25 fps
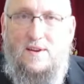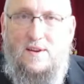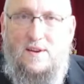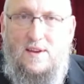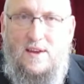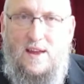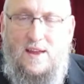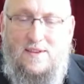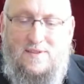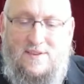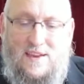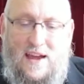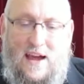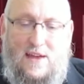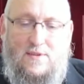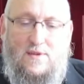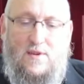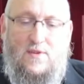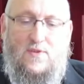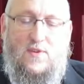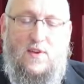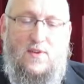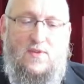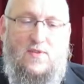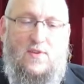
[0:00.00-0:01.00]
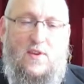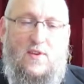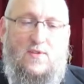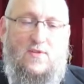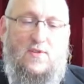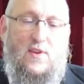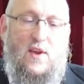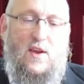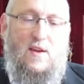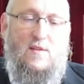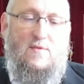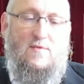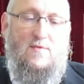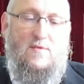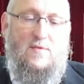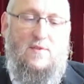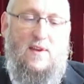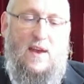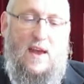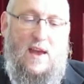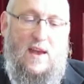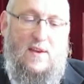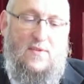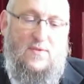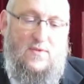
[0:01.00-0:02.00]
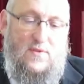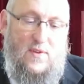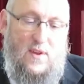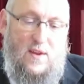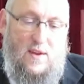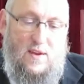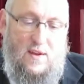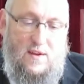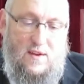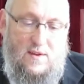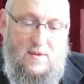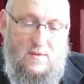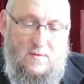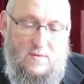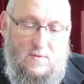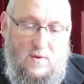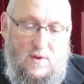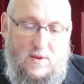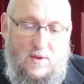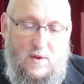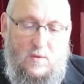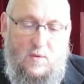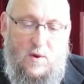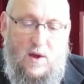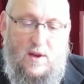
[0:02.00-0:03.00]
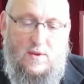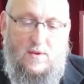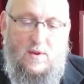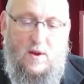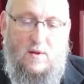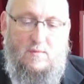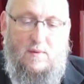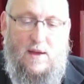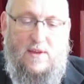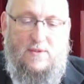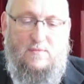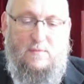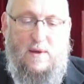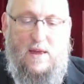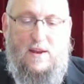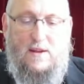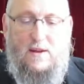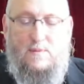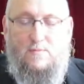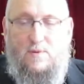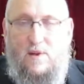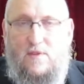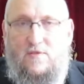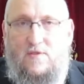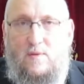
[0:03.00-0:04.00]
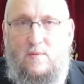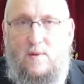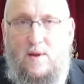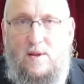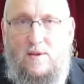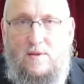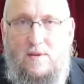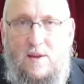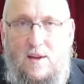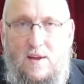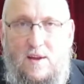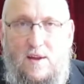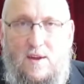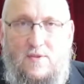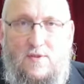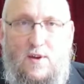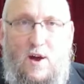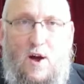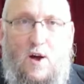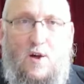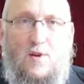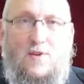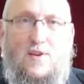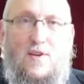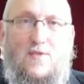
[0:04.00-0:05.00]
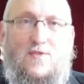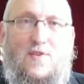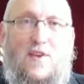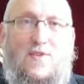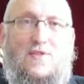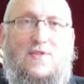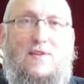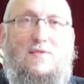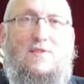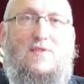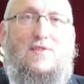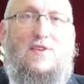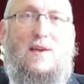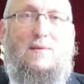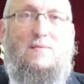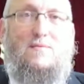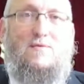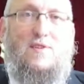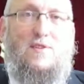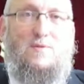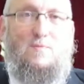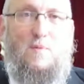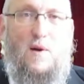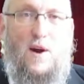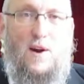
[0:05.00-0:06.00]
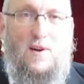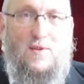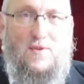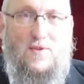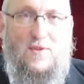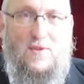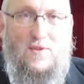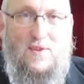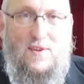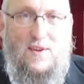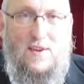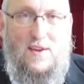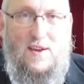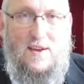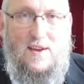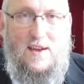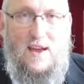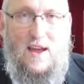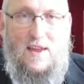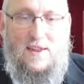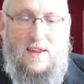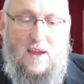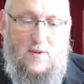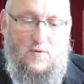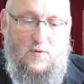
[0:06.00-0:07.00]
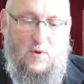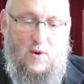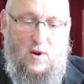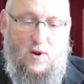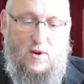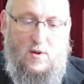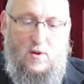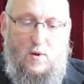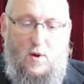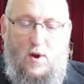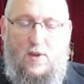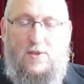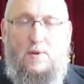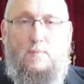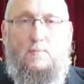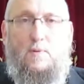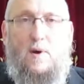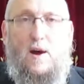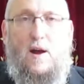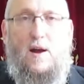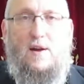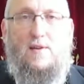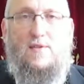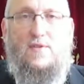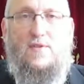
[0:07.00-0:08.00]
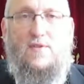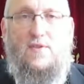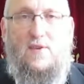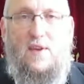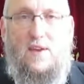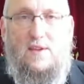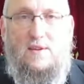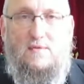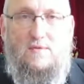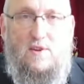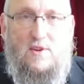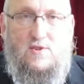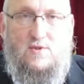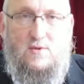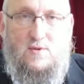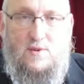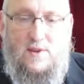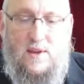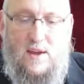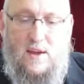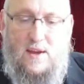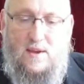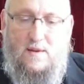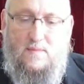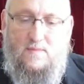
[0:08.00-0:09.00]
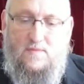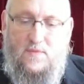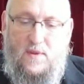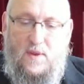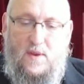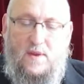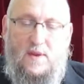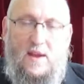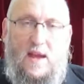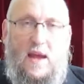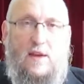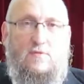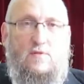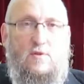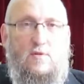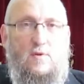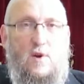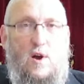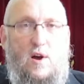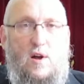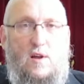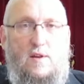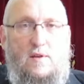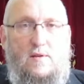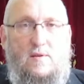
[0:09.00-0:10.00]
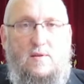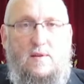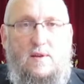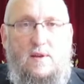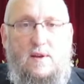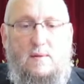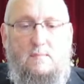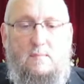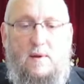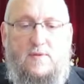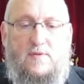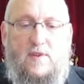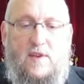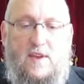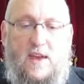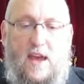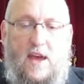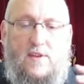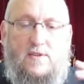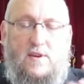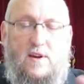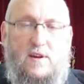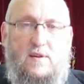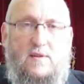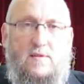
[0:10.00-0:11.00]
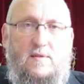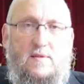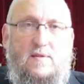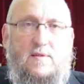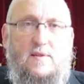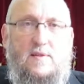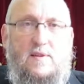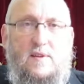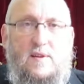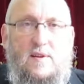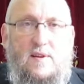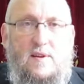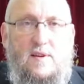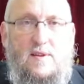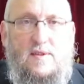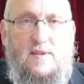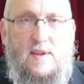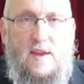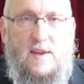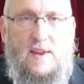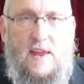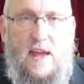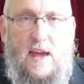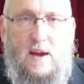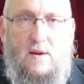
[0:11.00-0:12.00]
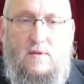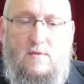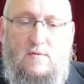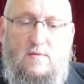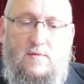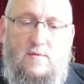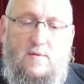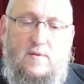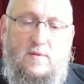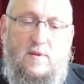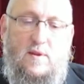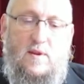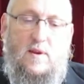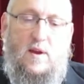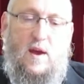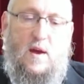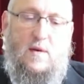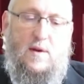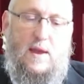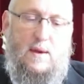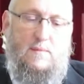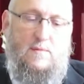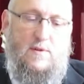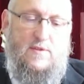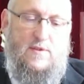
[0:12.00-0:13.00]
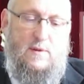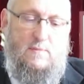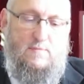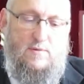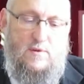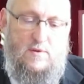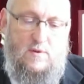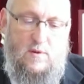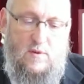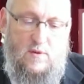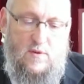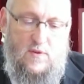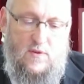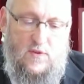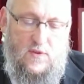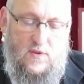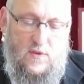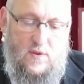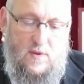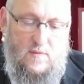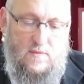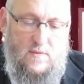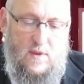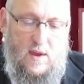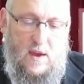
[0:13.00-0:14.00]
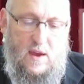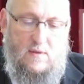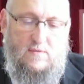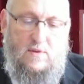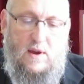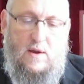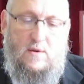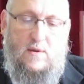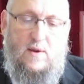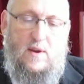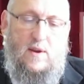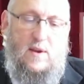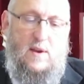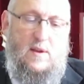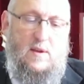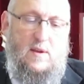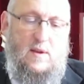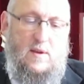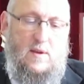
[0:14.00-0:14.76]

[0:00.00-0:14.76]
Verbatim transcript: its godless consists of, as uh, we well know, mathematical principle. The whole consists of the sum of its parts. And therefore, all the parts individually have a role, but together, they now are able to produce a very